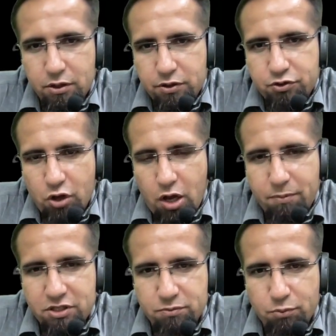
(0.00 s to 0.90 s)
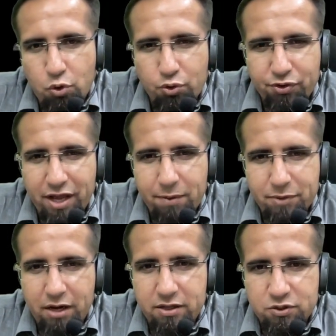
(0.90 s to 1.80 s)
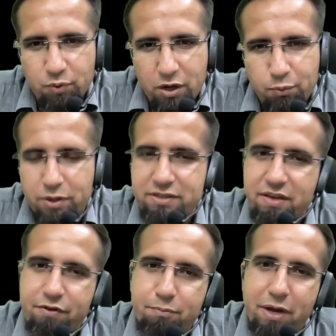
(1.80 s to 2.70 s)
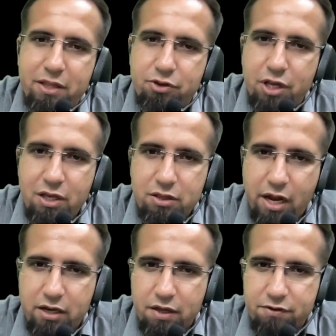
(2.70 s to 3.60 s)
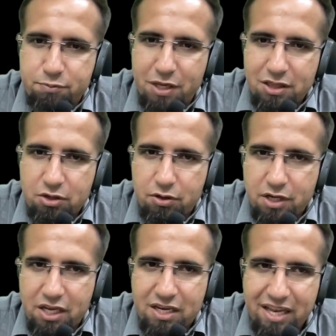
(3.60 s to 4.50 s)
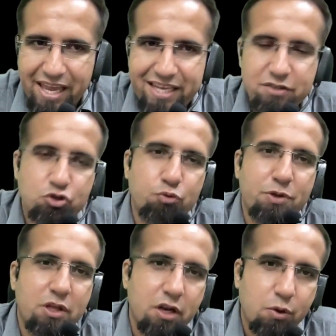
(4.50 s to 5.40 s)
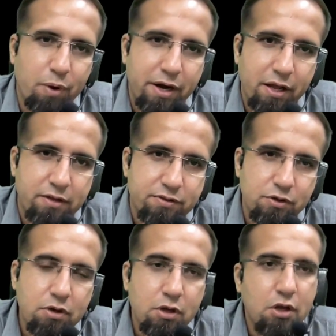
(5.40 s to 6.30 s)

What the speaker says: So how much more time? That is 117 by 3. That gives me 39 should be the required answer.